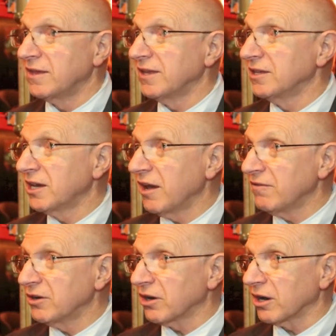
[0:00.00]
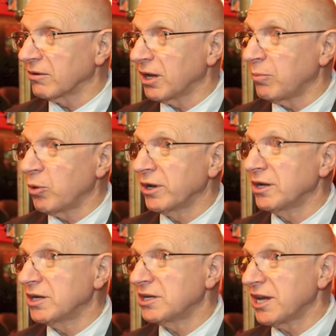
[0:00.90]
Then the governor
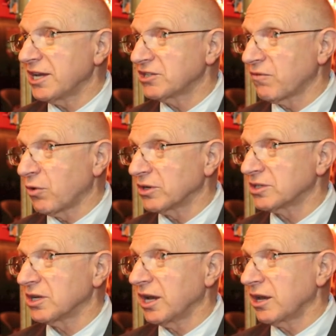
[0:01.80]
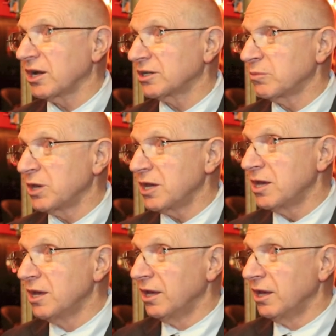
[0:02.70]
appointed a task force and I got to be